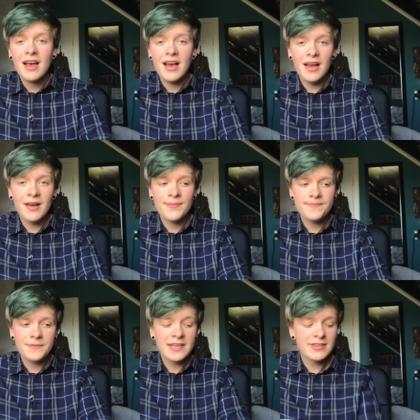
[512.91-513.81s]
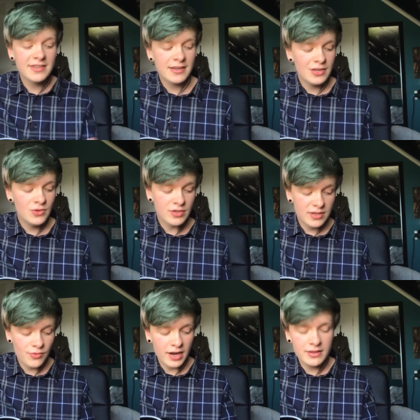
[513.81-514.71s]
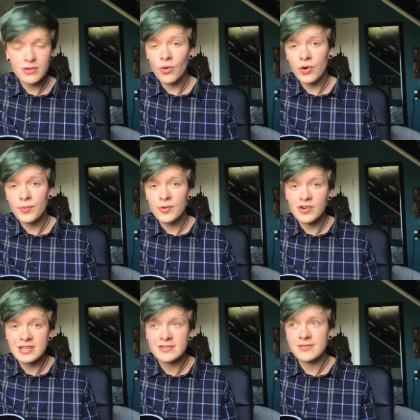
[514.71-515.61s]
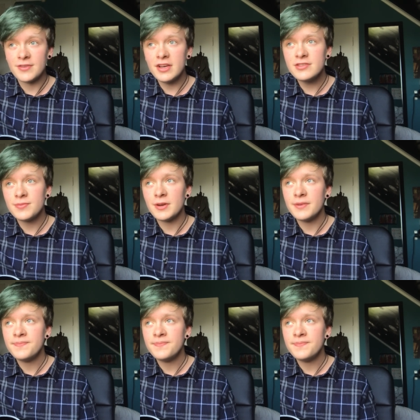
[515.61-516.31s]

As I said, I usually write the chord progressions first,